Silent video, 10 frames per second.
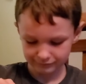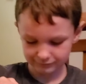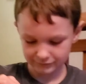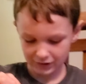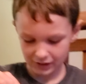
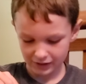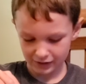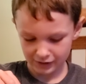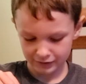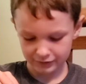
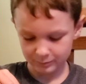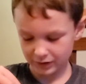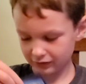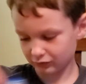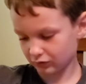Yeah, it
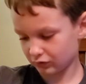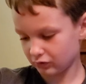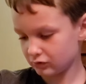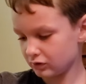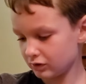
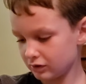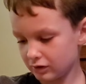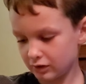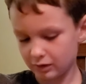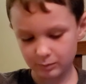makes,
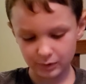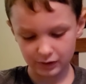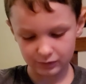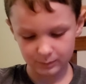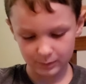it
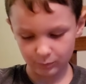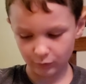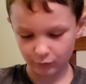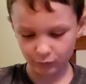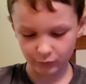makes
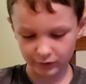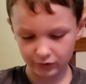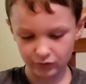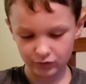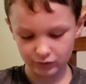people
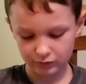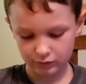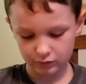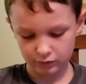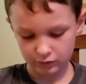freeze.
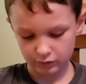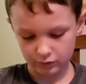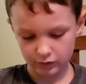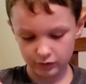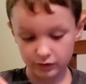
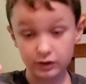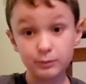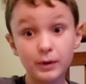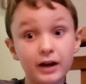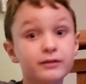Can I hit
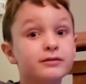that?